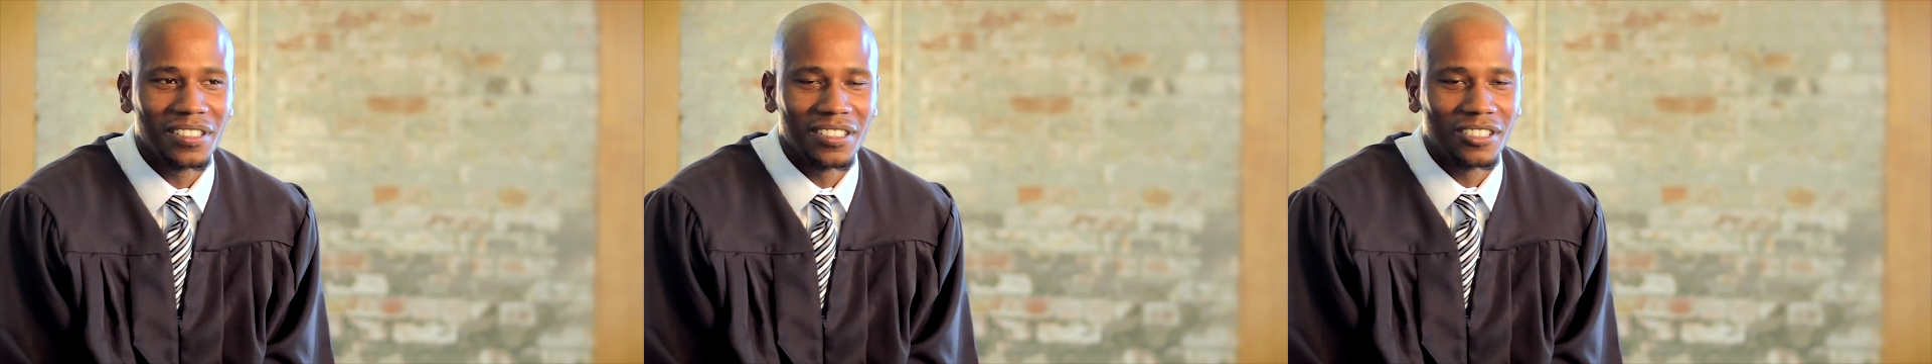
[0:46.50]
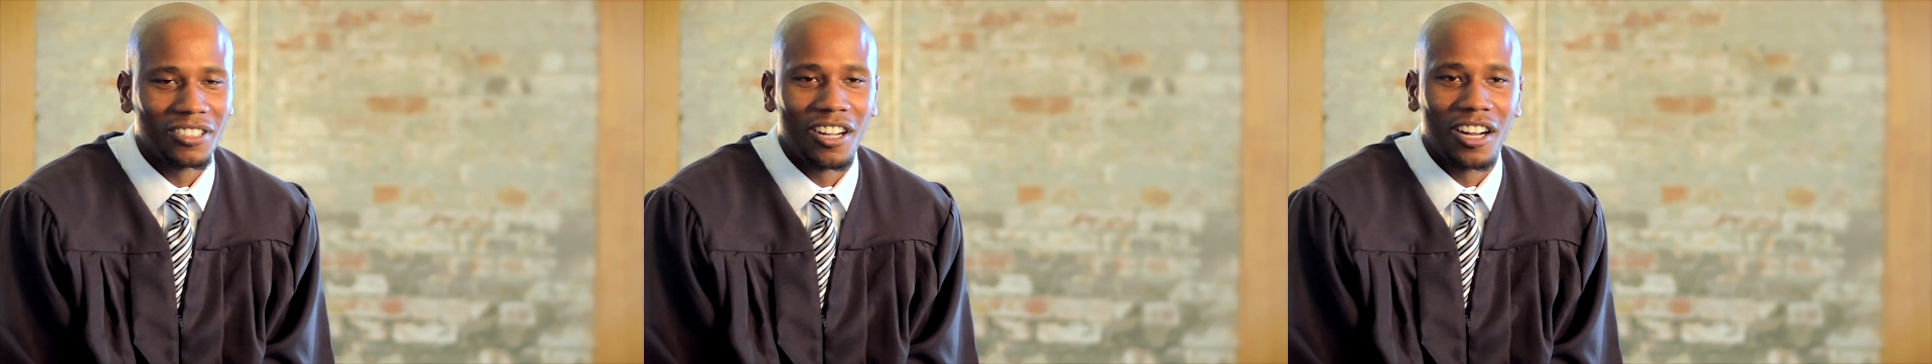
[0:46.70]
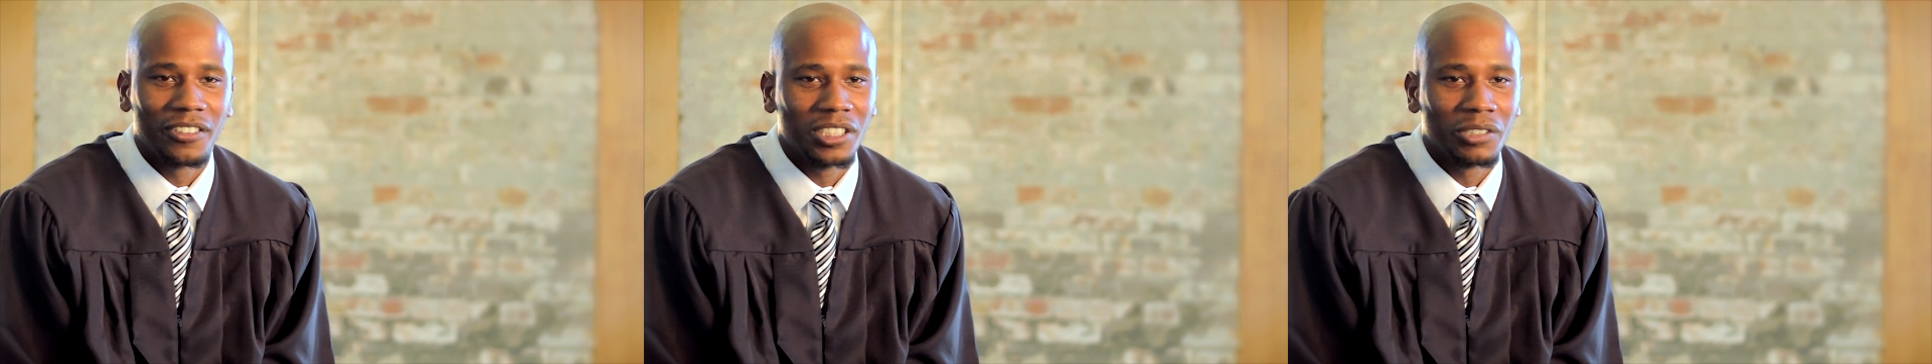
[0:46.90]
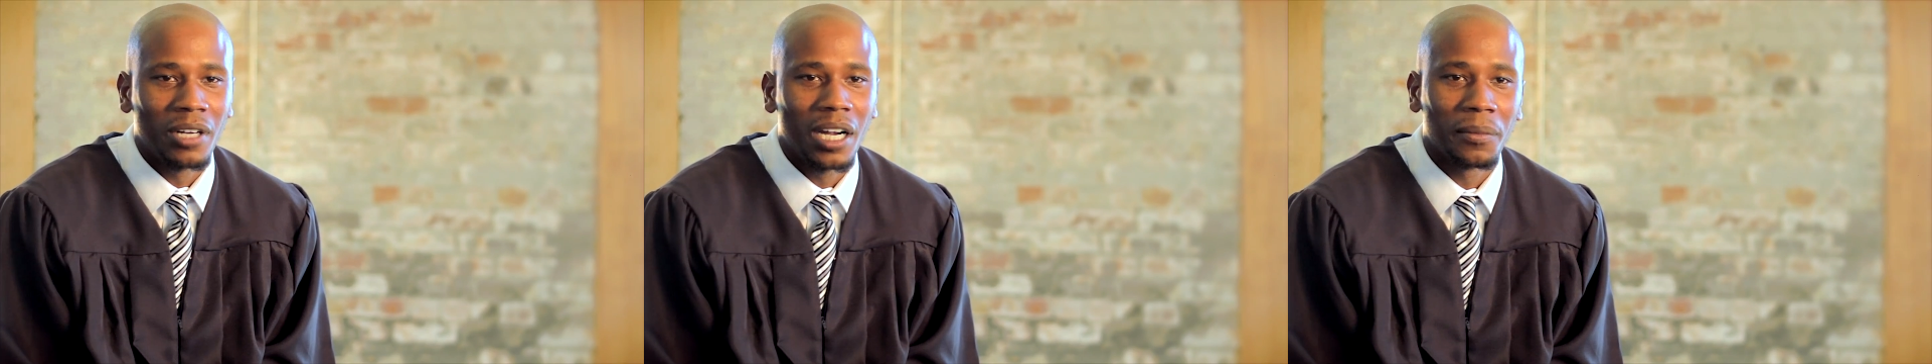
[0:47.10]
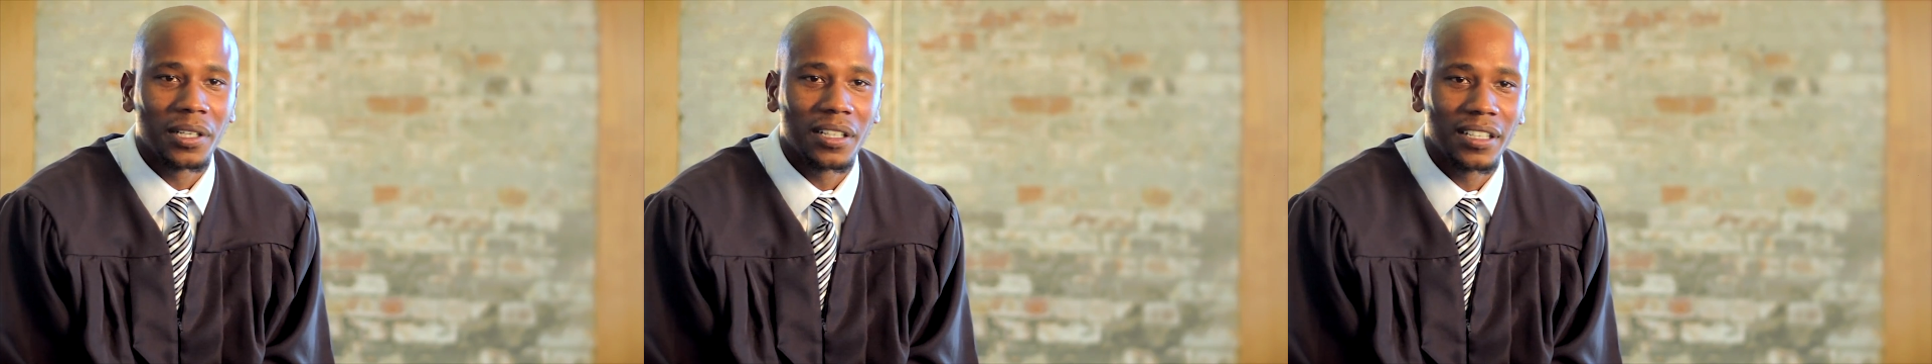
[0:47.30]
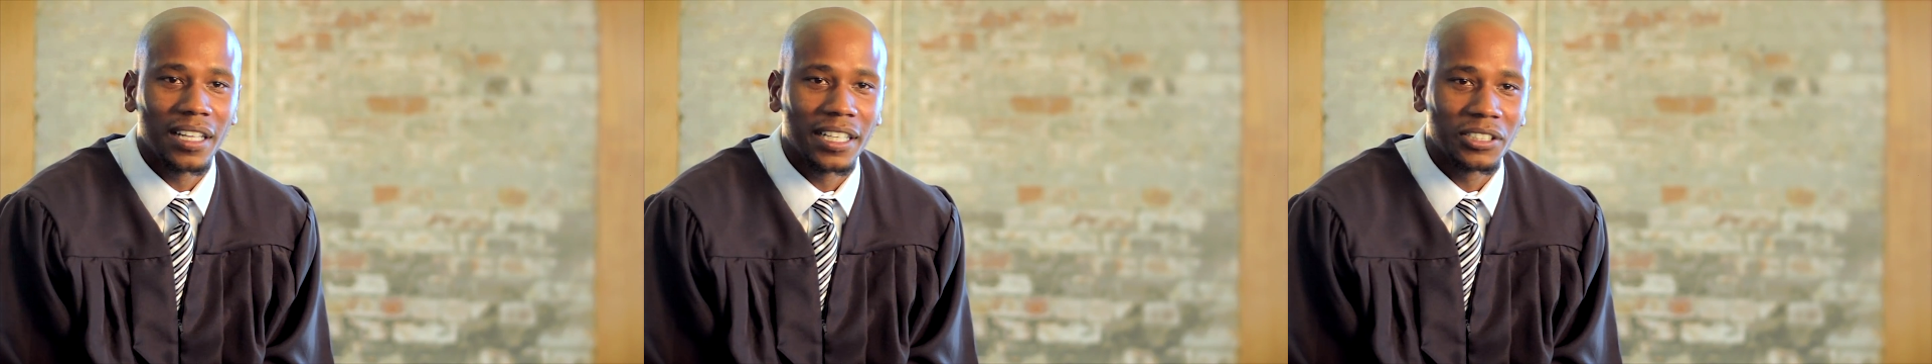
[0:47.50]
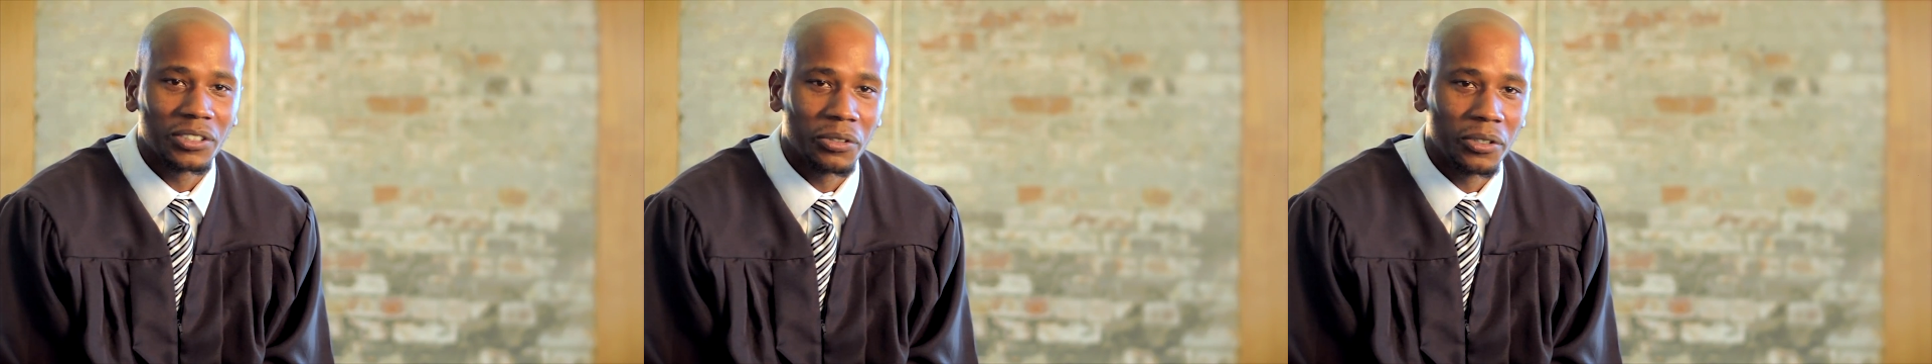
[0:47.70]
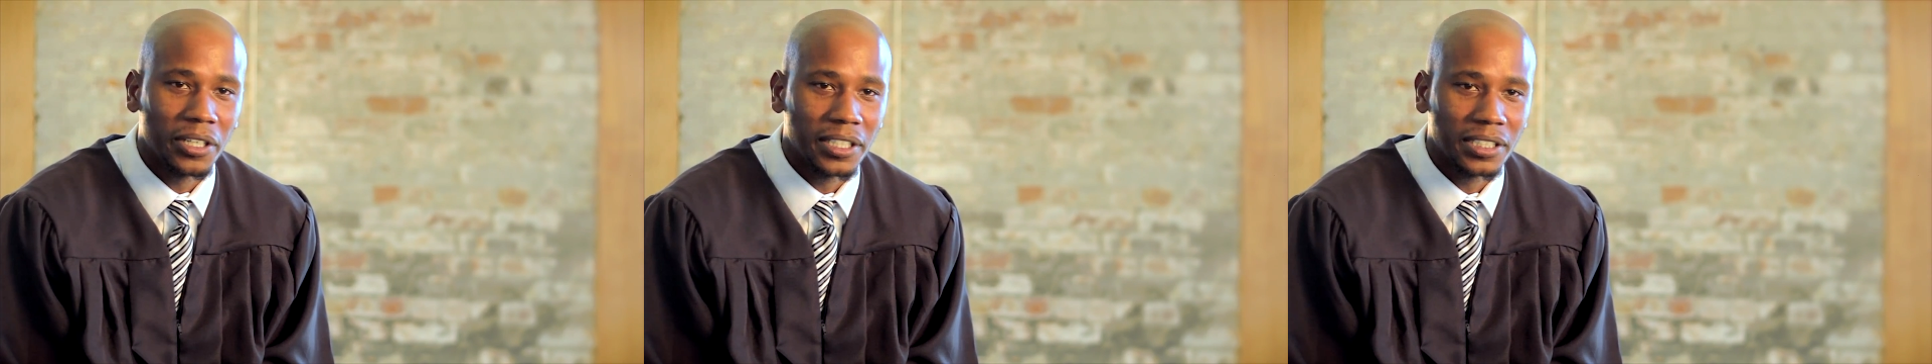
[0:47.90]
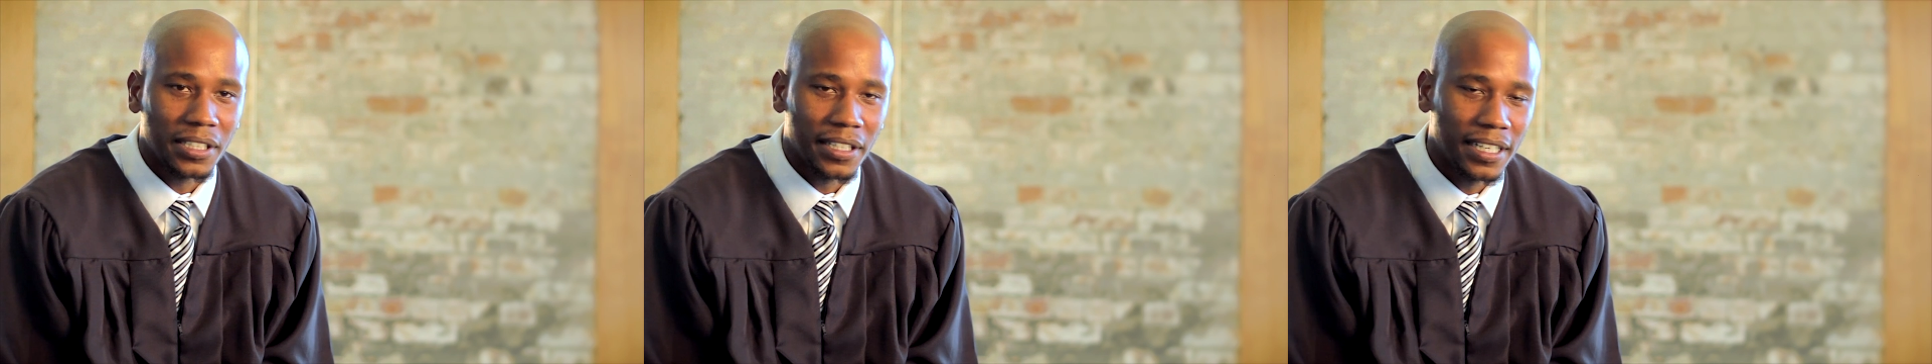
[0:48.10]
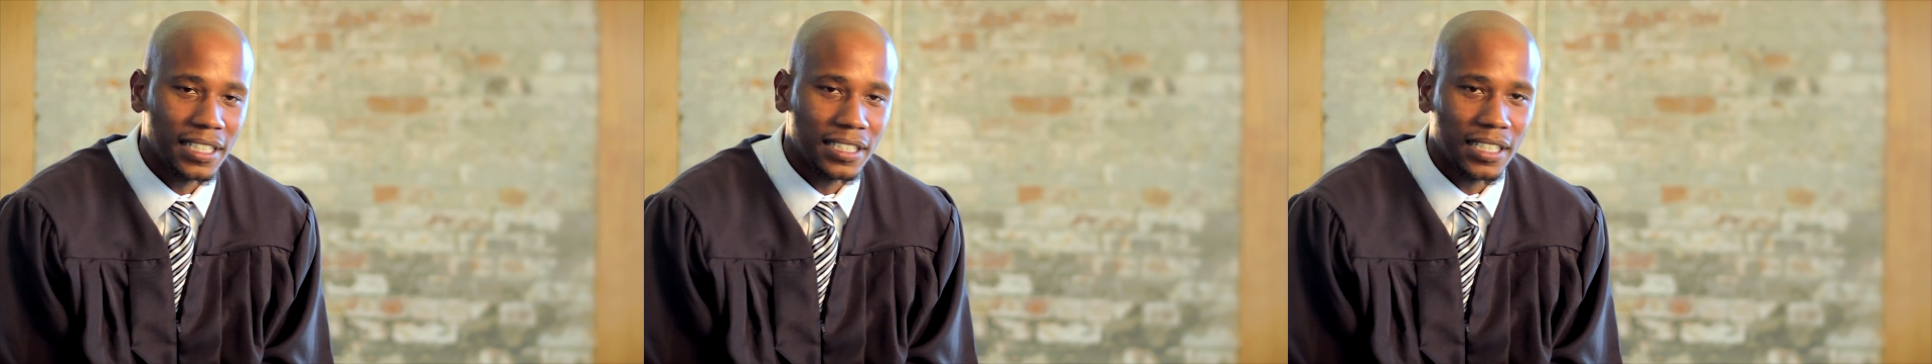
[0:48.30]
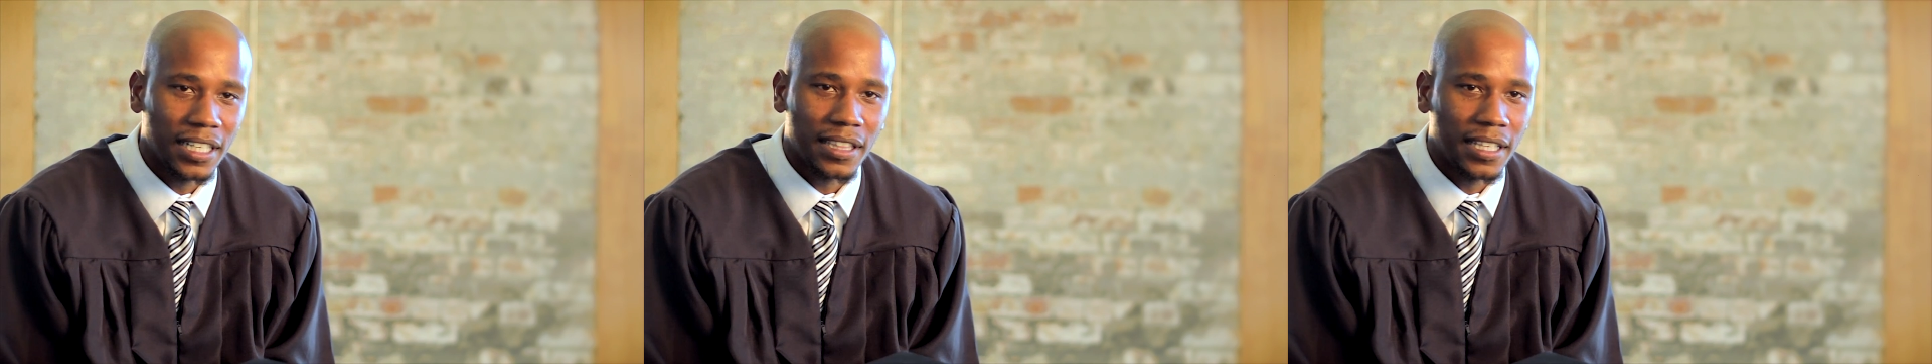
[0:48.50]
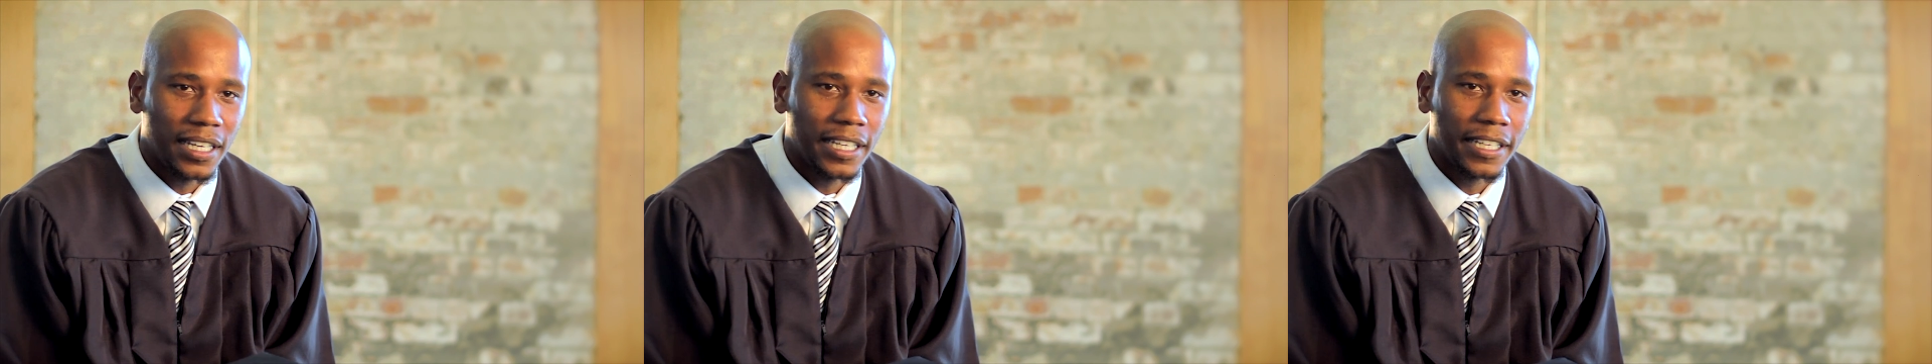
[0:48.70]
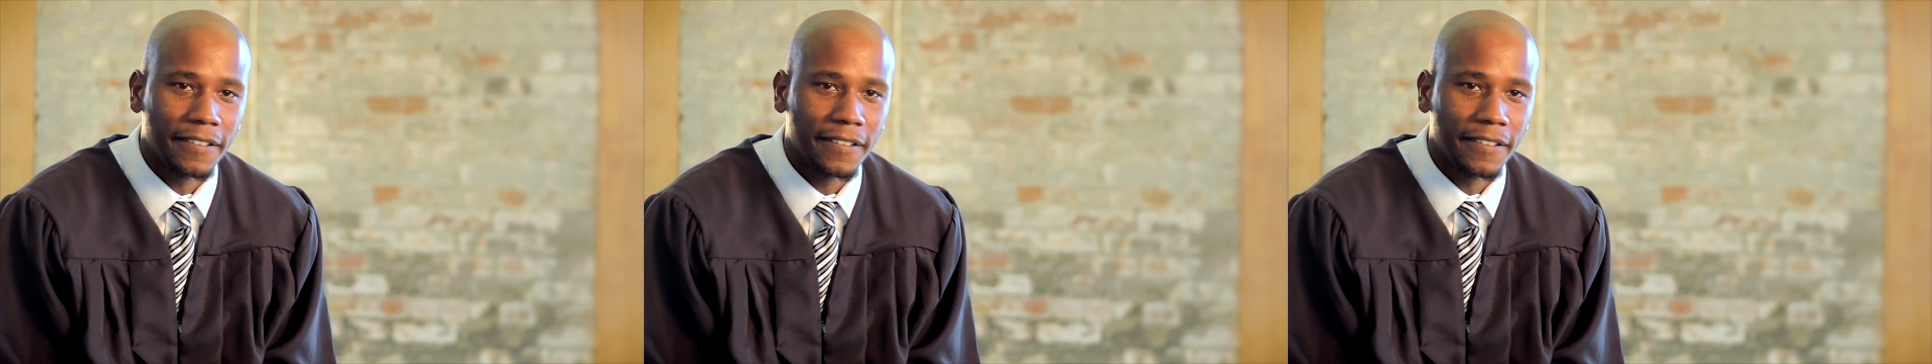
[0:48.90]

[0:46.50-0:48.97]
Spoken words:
Started just robbing like stores and things like that,